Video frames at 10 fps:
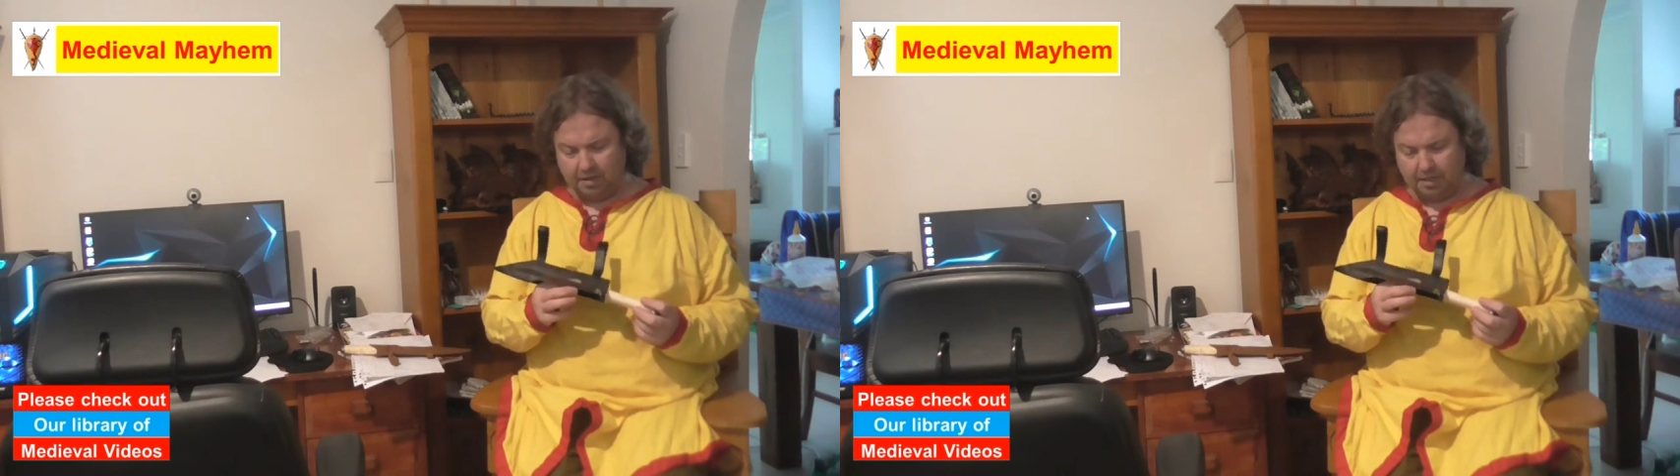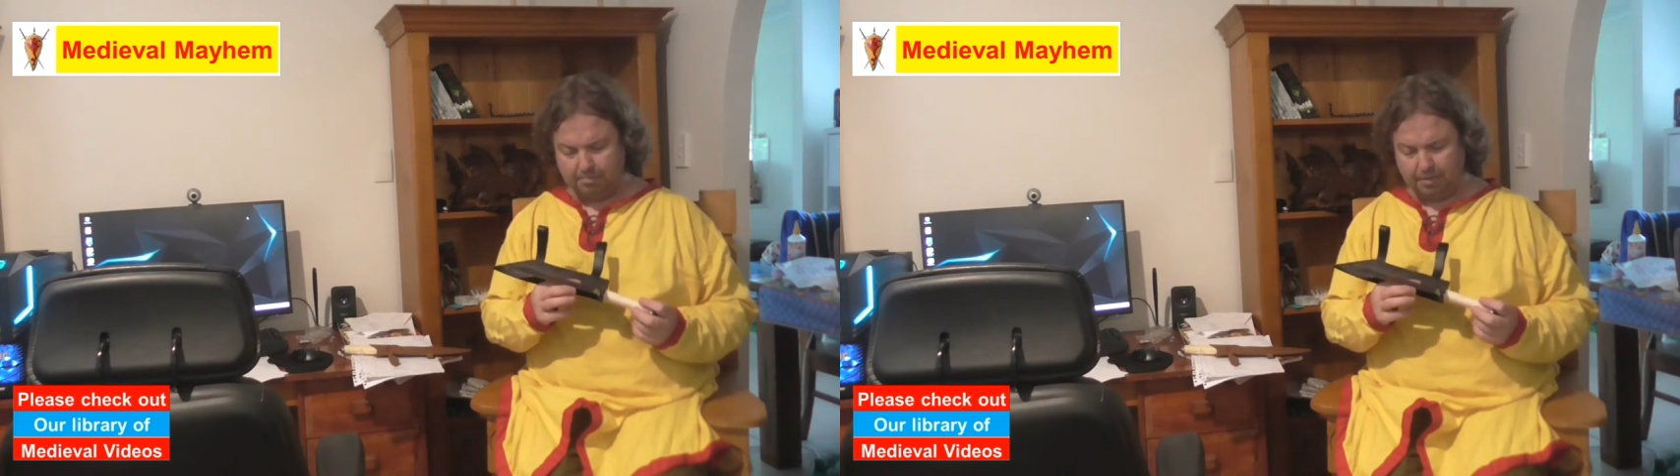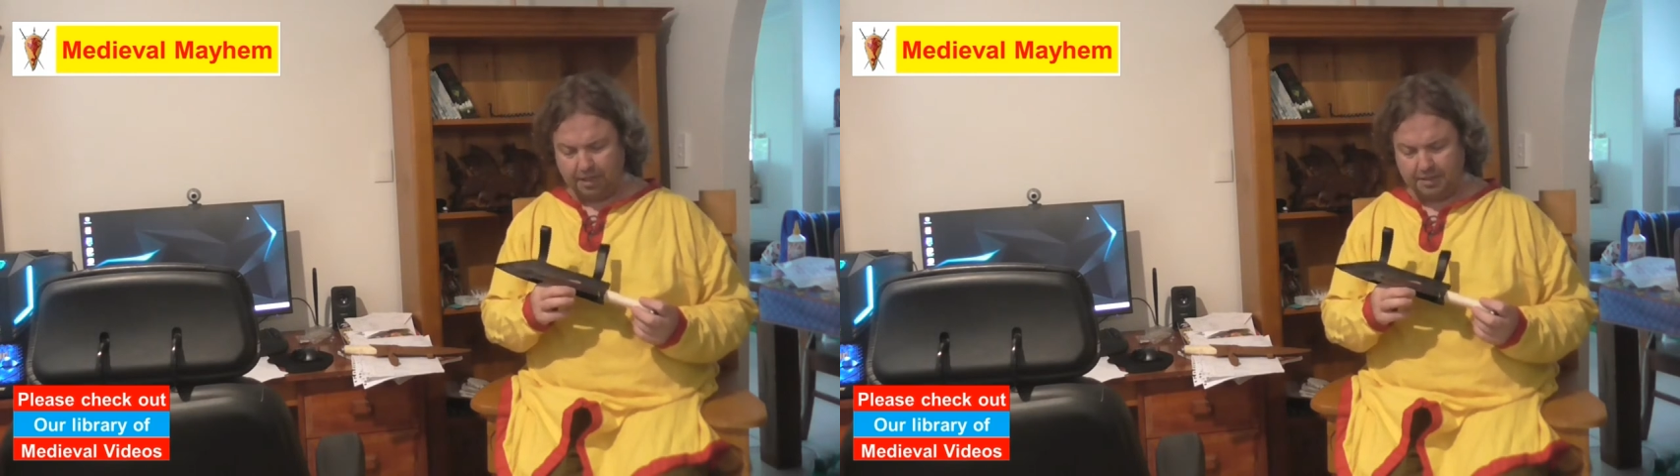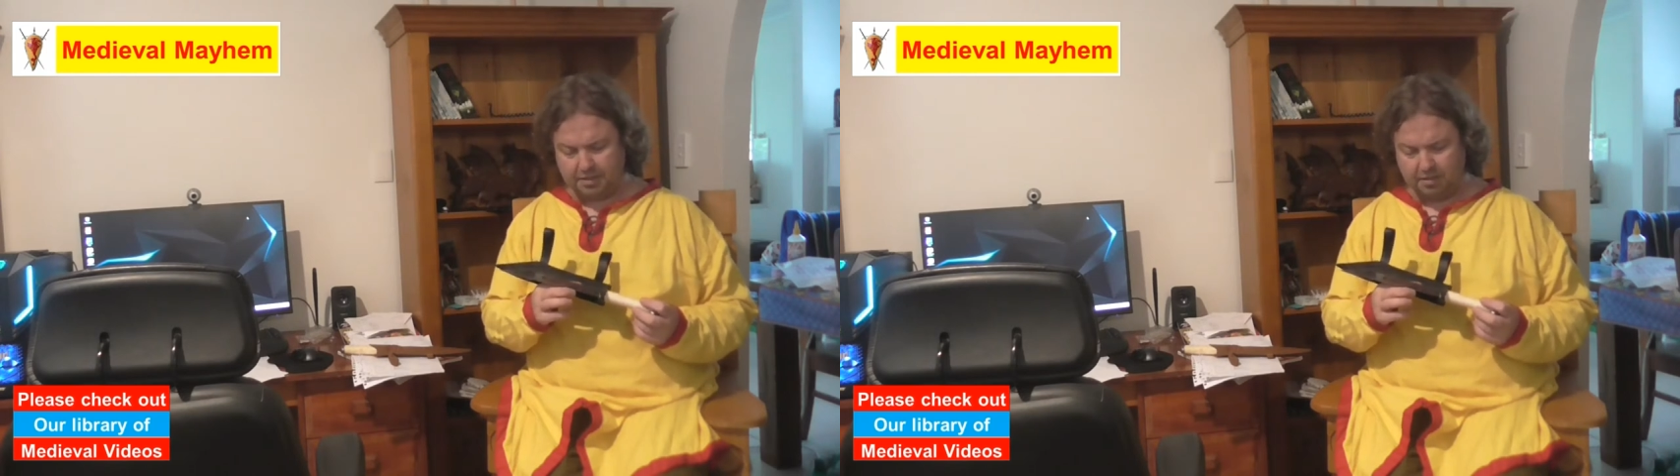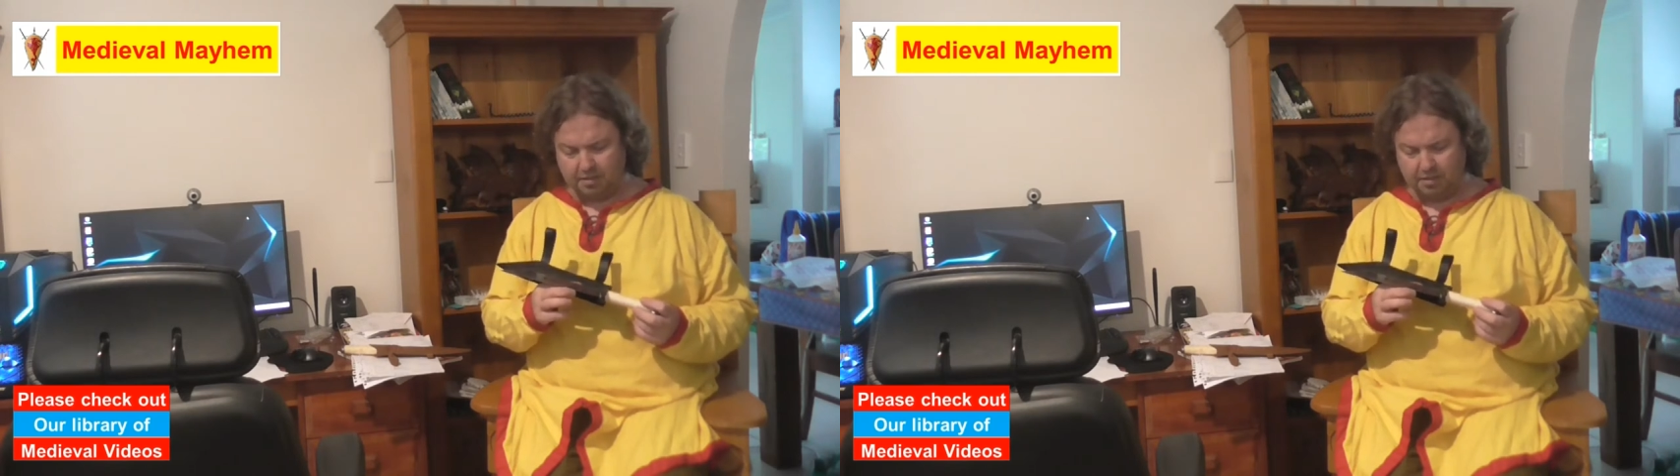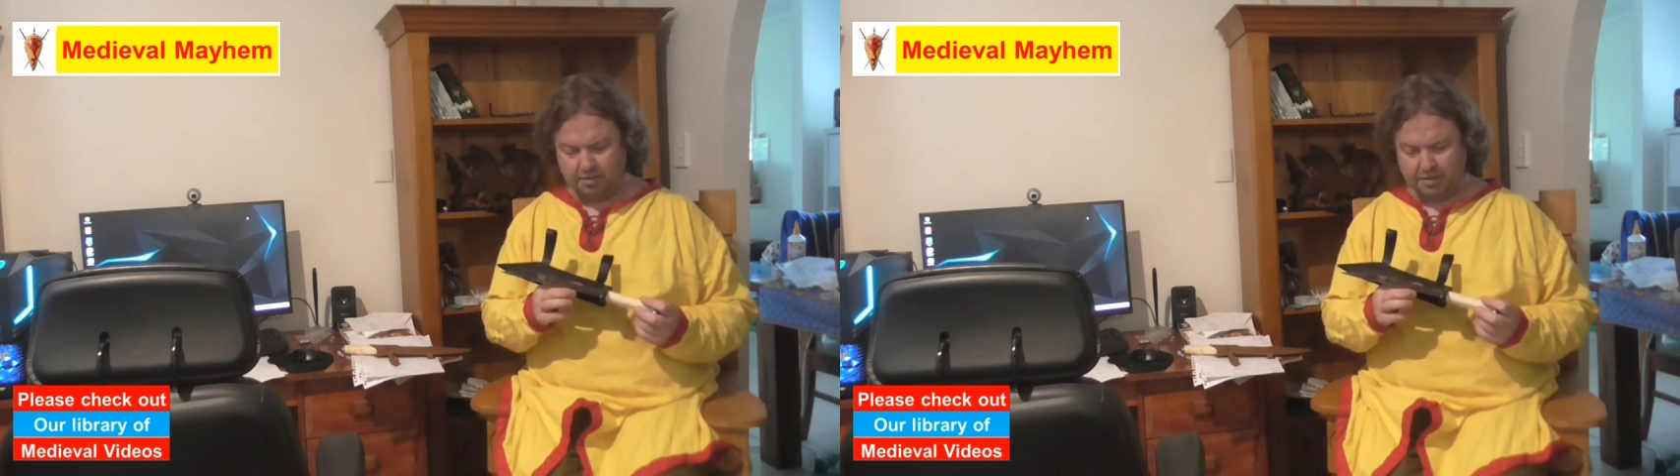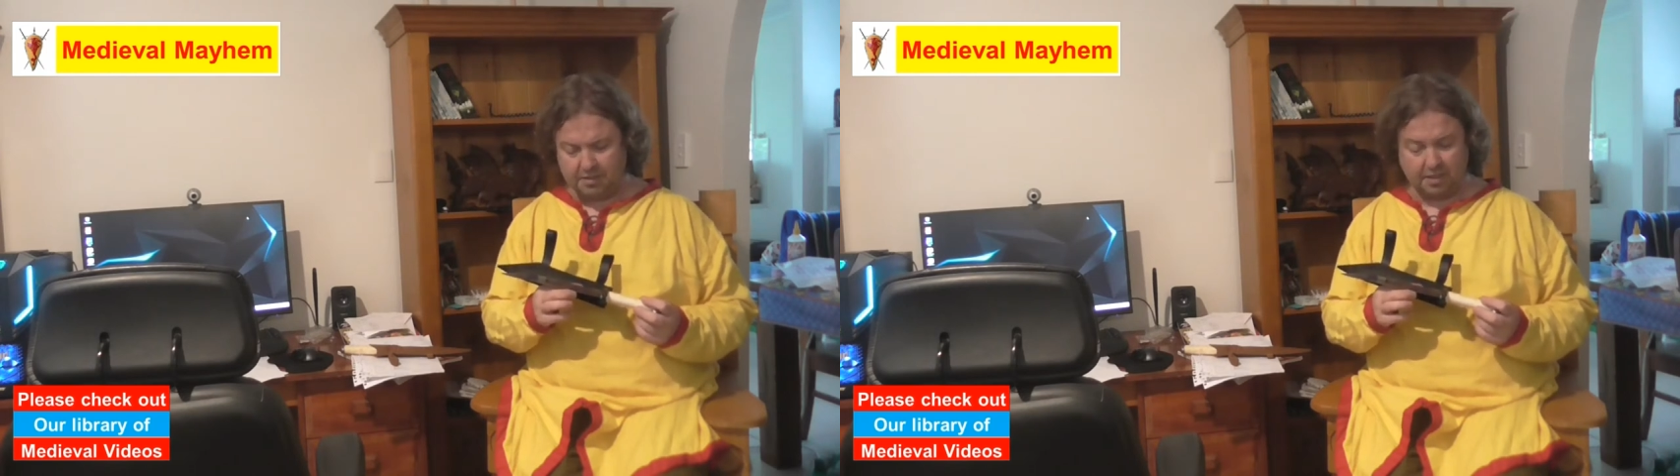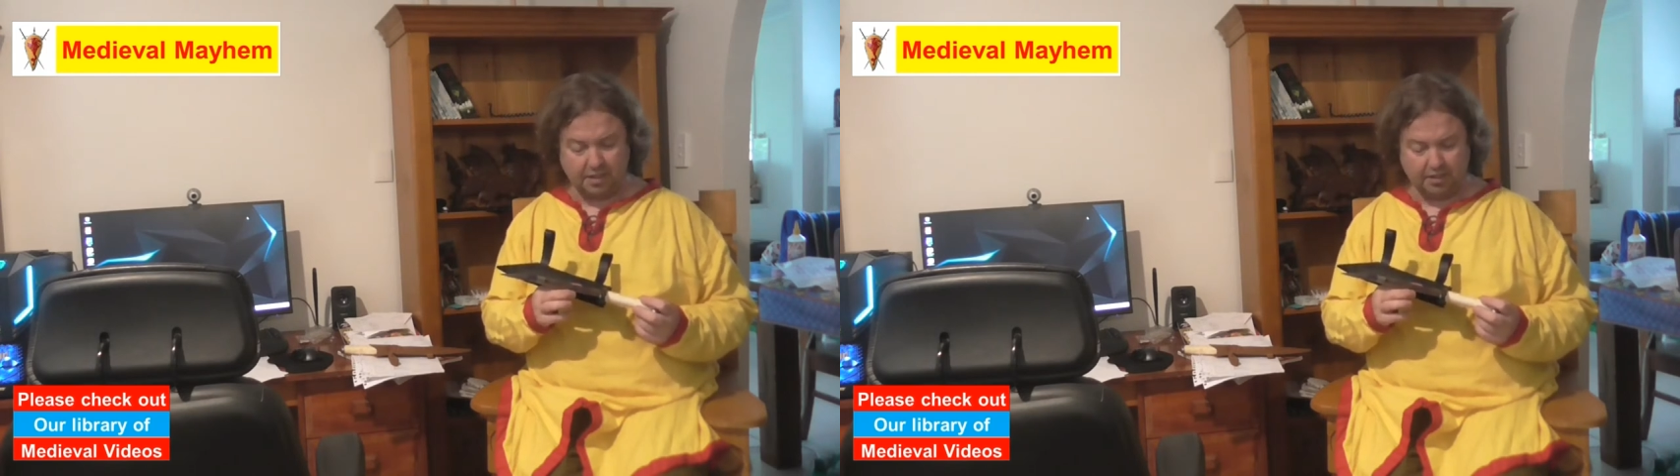uh, based on the
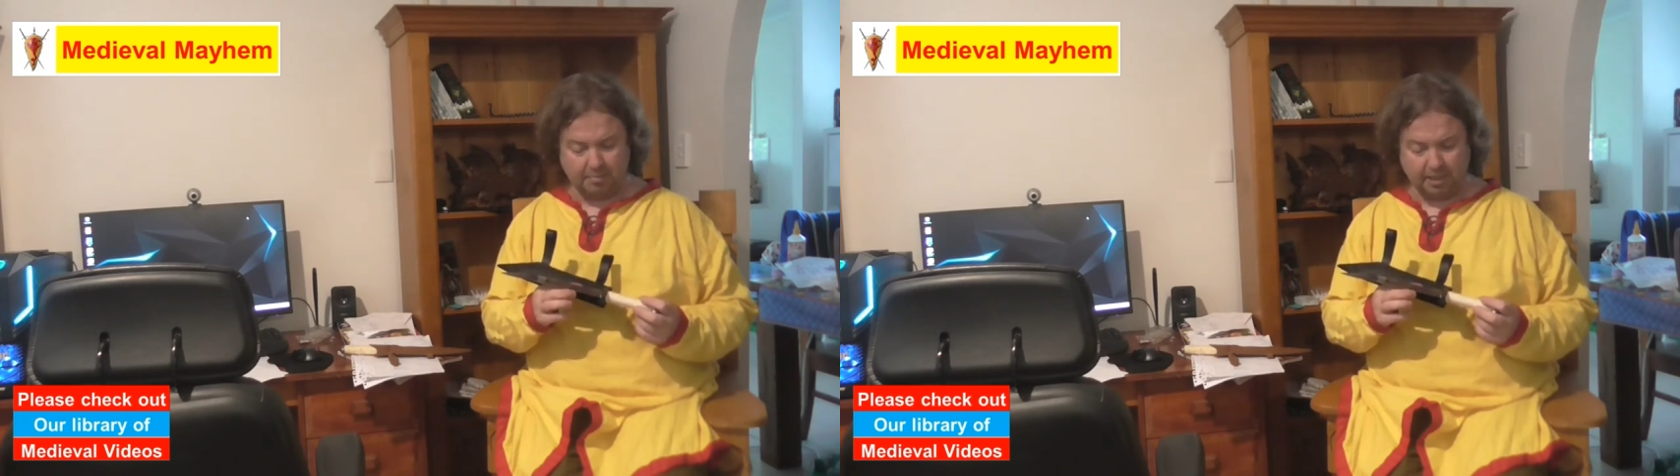skill of the